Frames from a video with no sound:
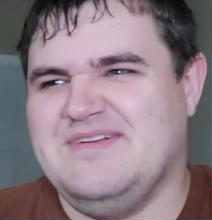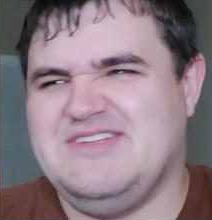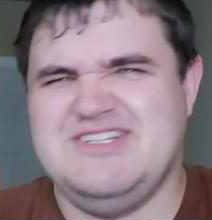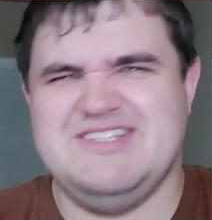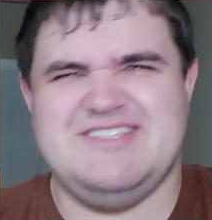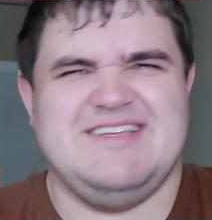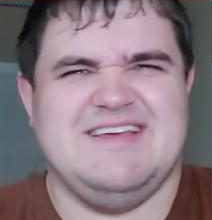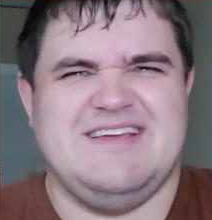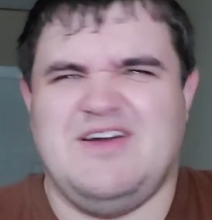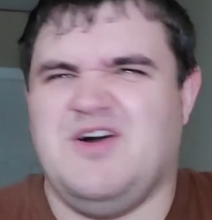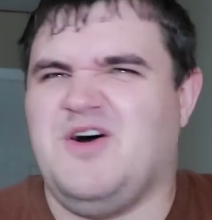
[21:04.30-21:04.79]

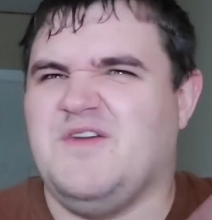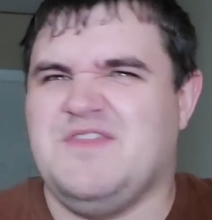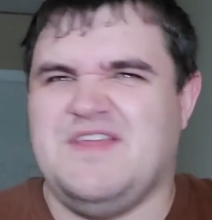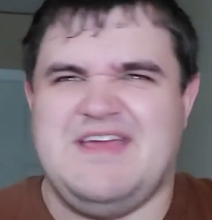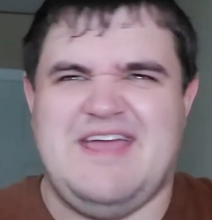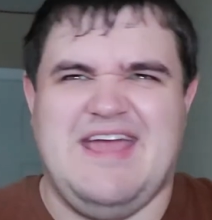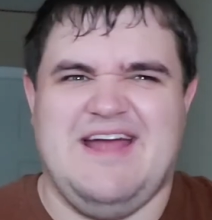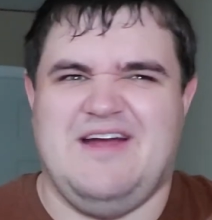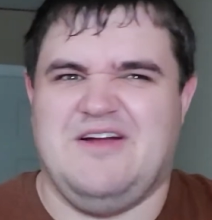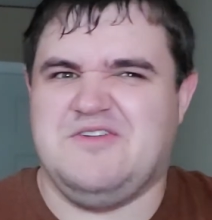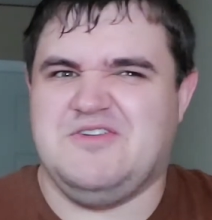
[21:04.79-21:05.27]
just like all the
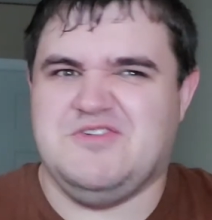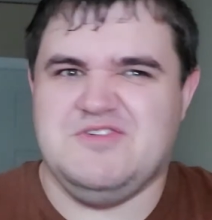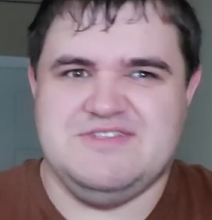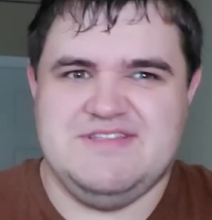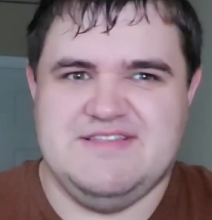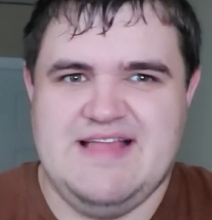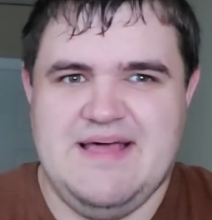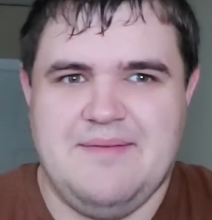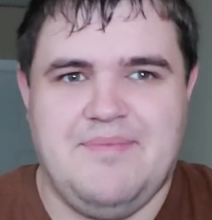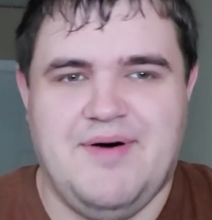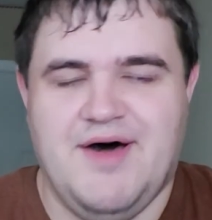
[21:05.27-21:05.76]
characters
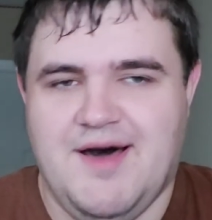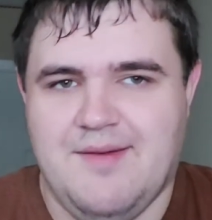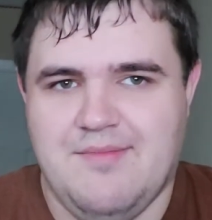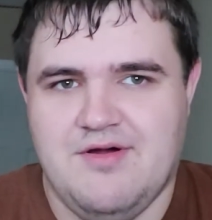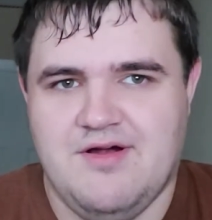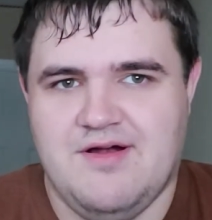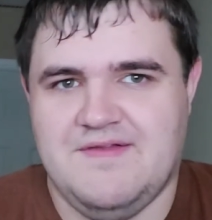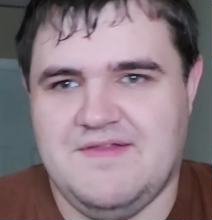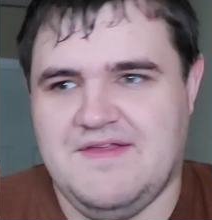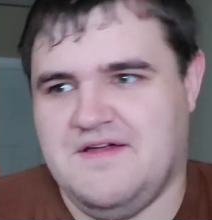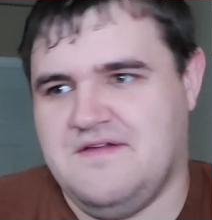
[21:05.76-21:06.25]
in that pub
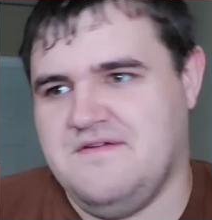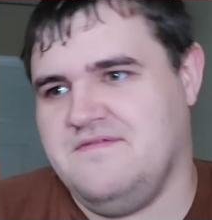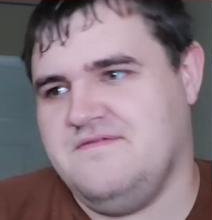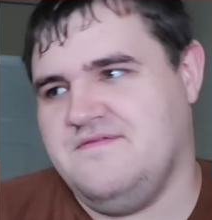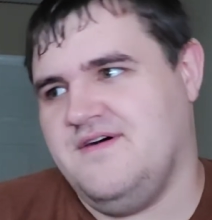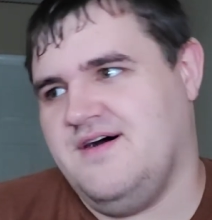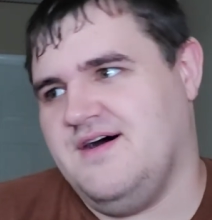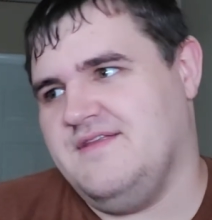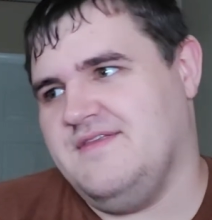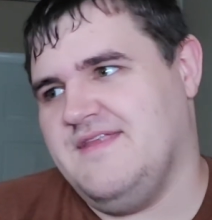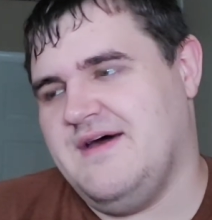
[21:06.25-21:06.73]
are a lot of
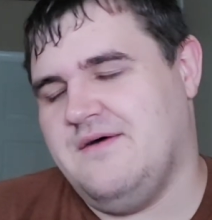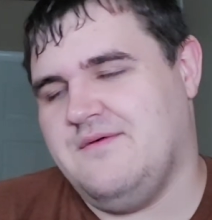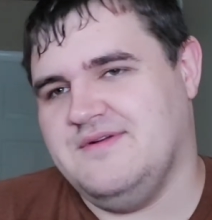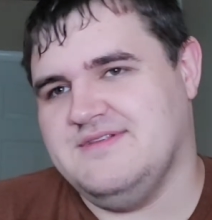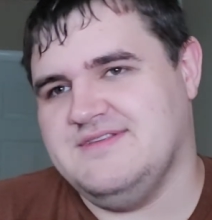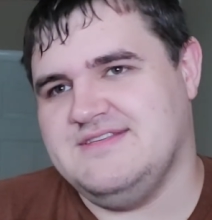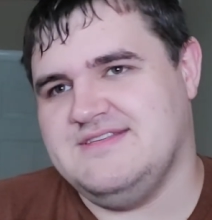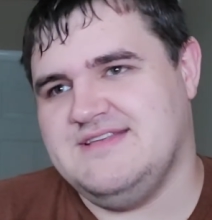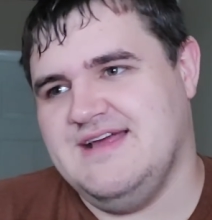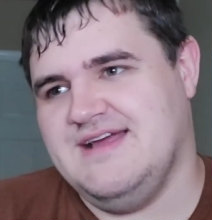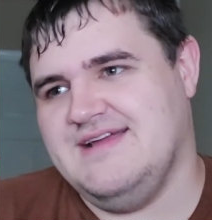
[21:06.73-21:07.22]
fun. That
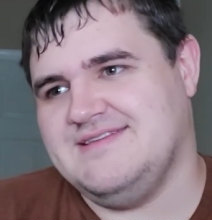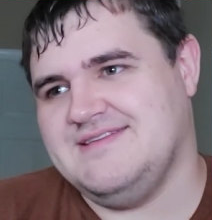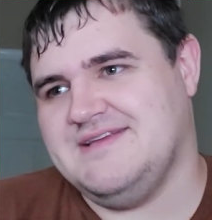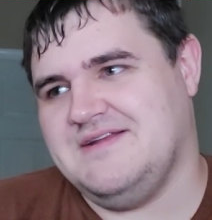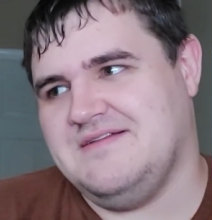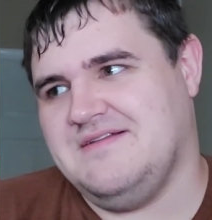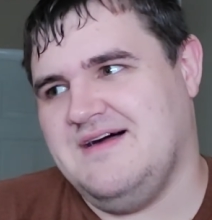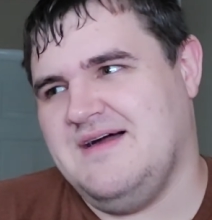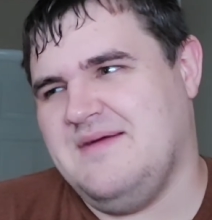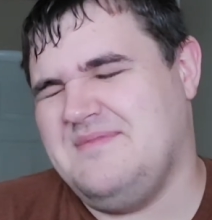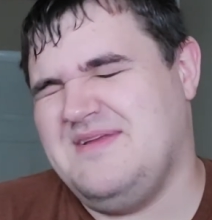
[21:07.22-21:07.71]
one stands out a
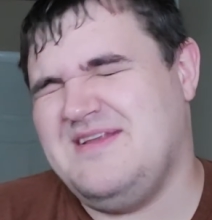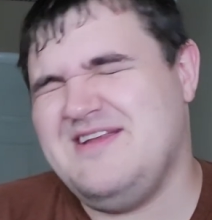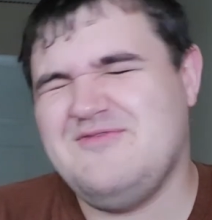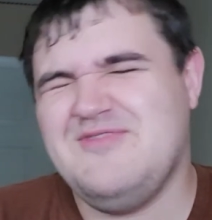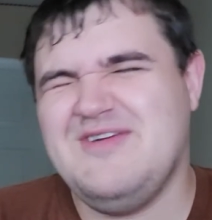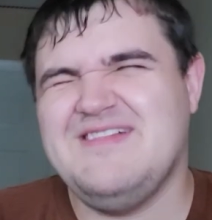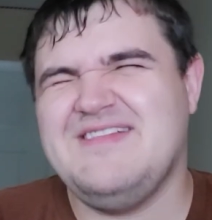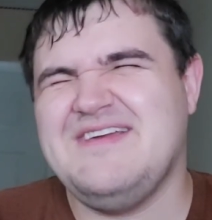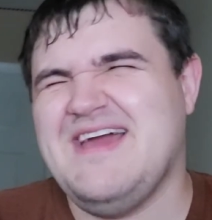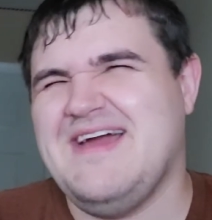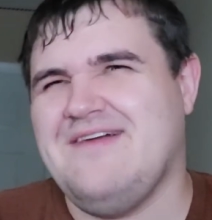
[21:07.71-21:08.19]
lot. I mean,
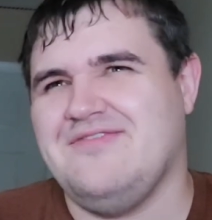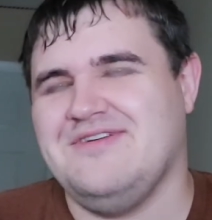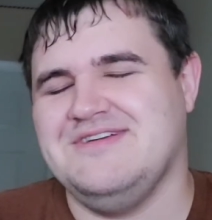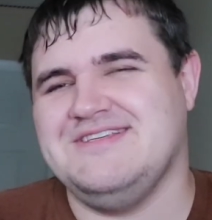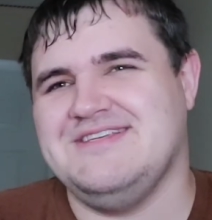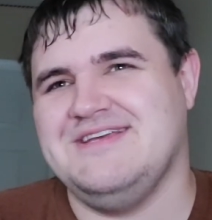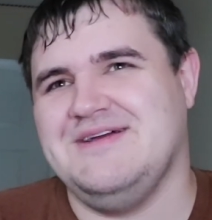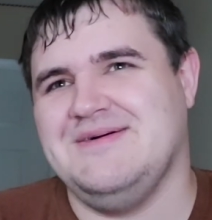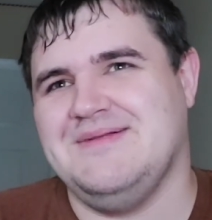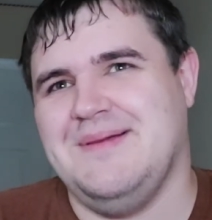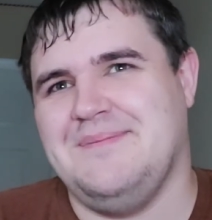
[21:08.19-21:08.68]
really every
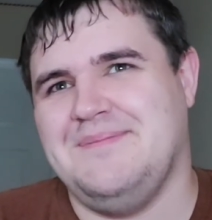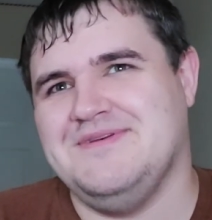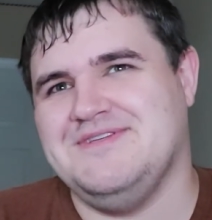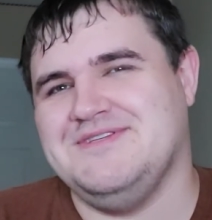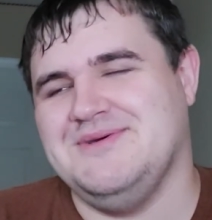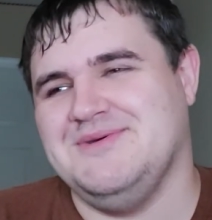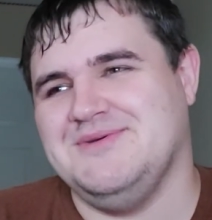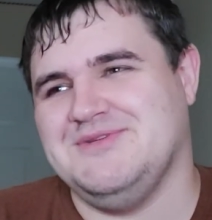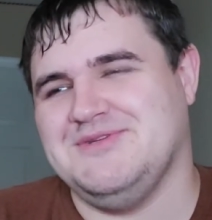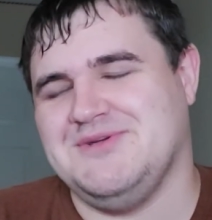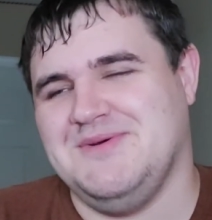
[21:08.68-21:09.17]
single
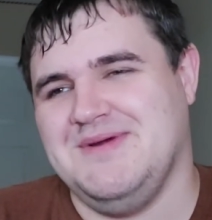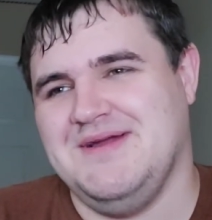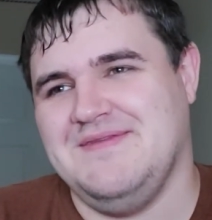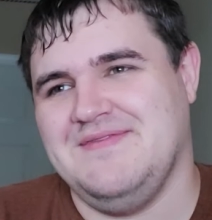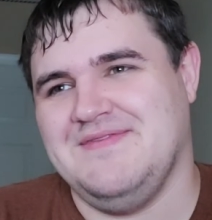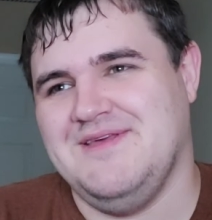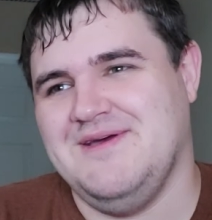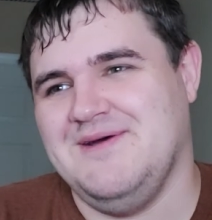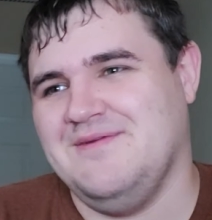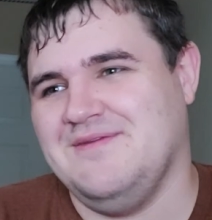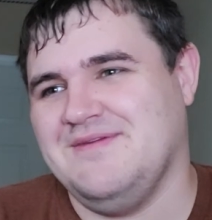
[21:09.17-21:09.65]
episode's
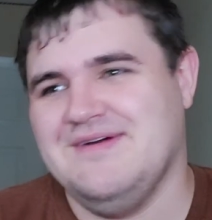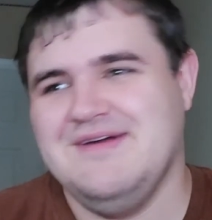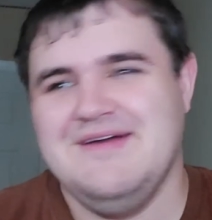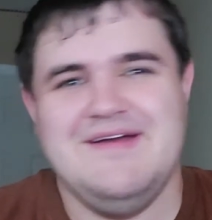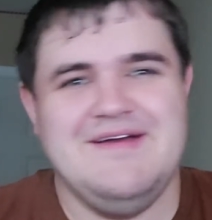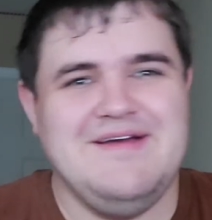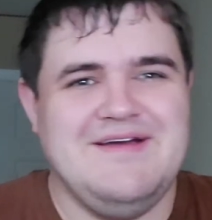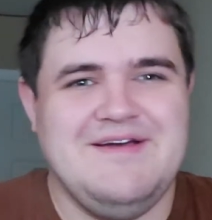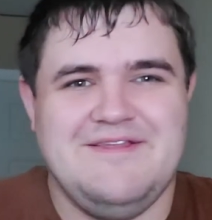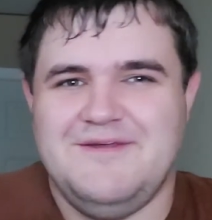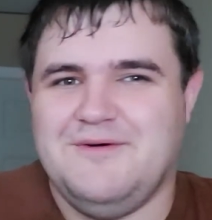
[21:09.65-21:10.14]
great though.
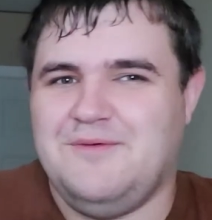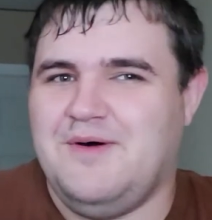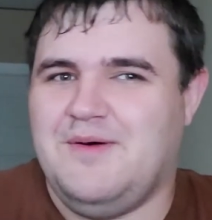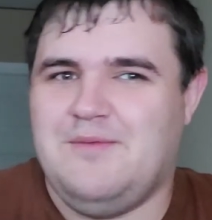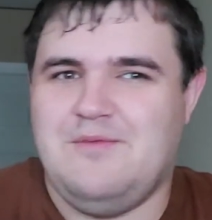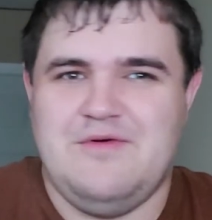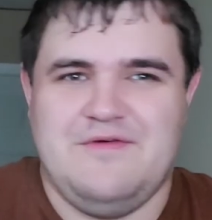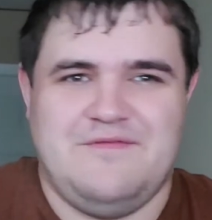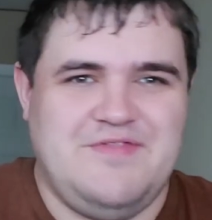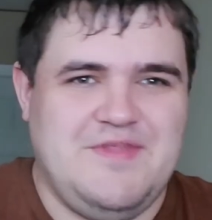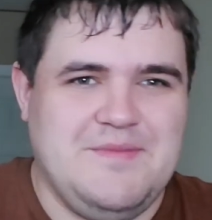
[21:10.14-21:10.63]
The
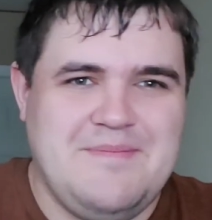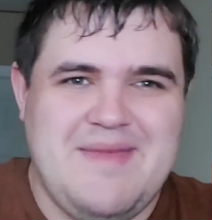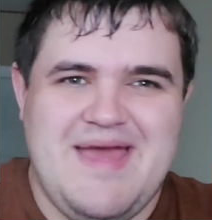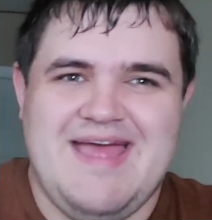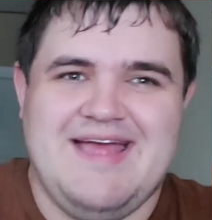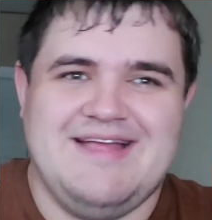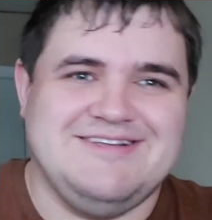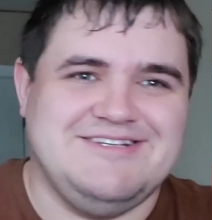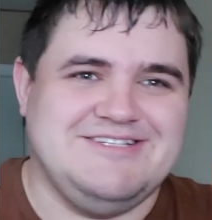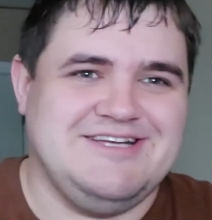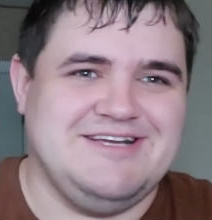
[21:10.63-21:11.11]
one with the
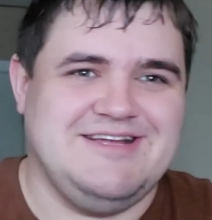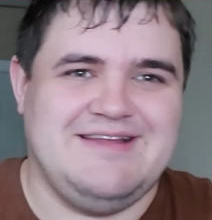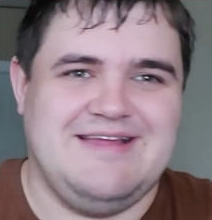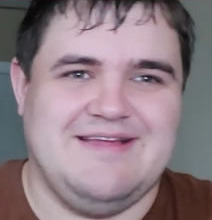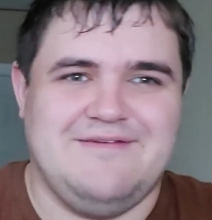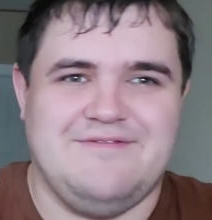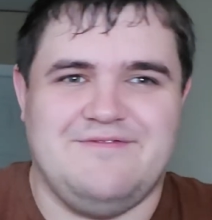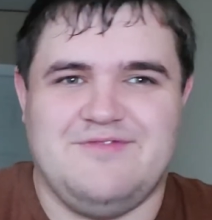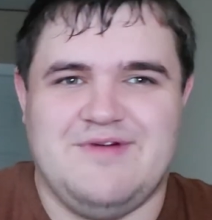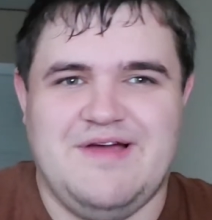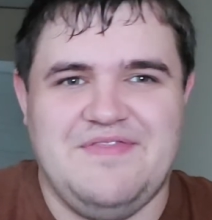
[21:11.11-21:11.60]
mansion
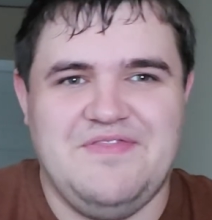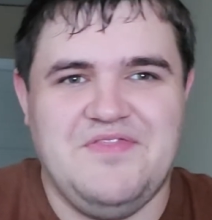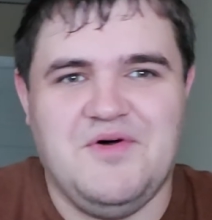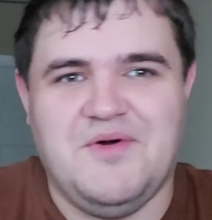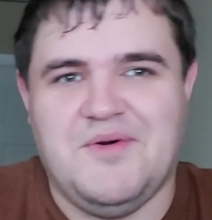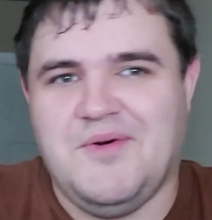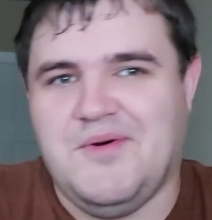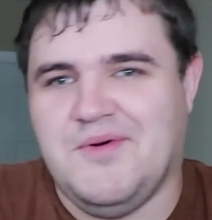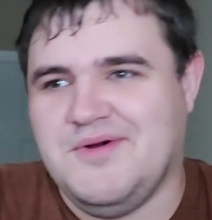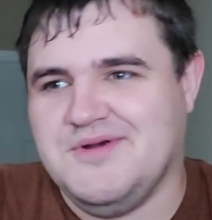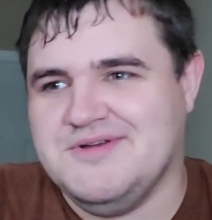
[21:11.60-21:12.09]
and Fred the
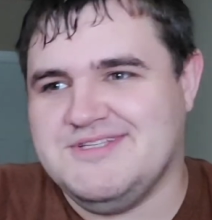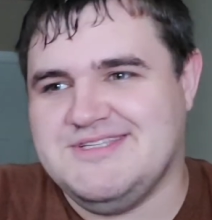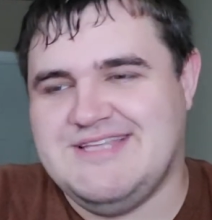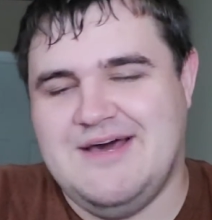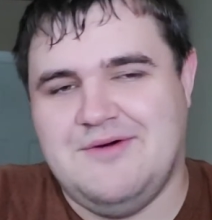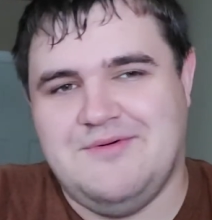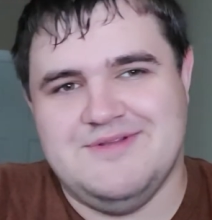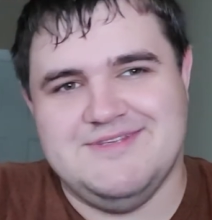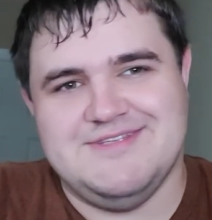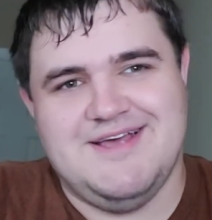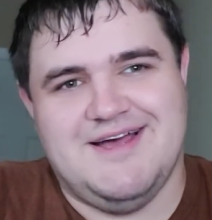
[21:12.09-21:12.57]
horse,
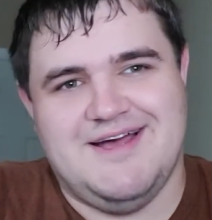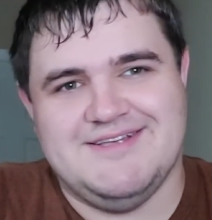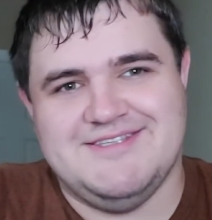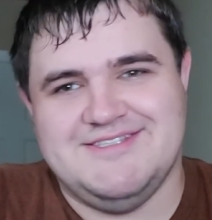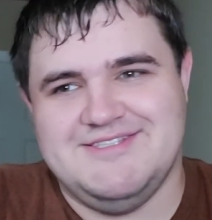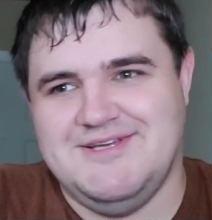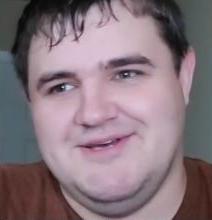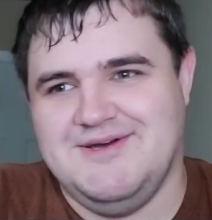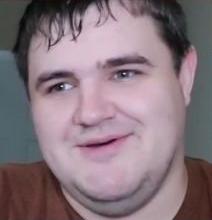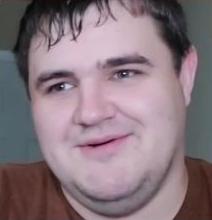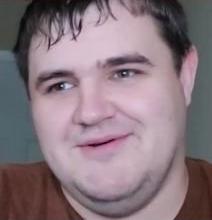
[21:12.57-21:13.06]
that one's
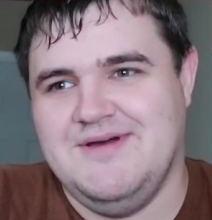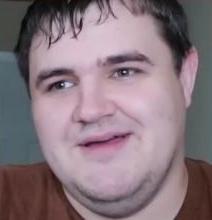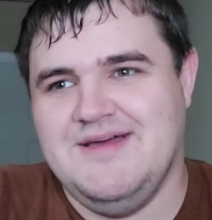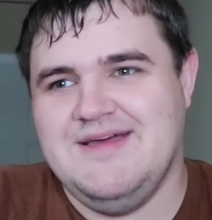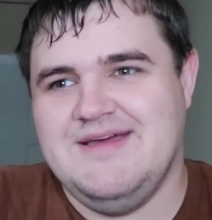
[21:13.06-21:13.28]
also